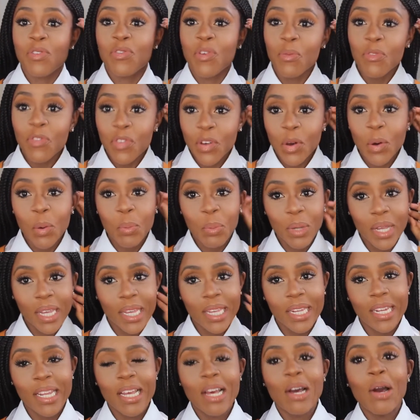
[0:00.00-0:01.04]
from
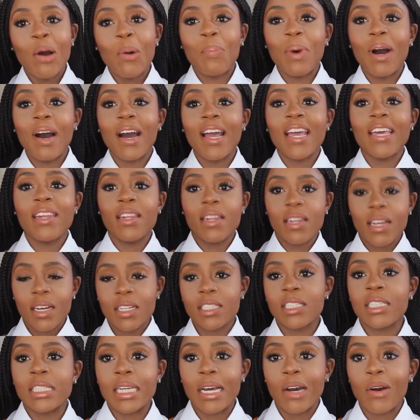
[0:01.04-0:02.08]
filming but in a
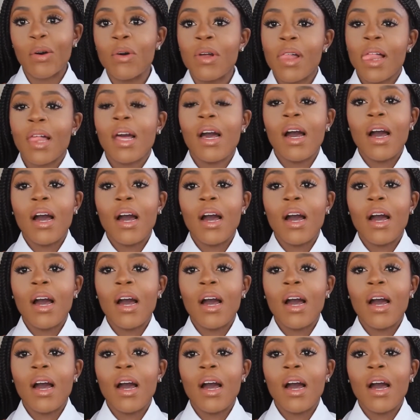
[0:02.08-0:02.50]
nutshell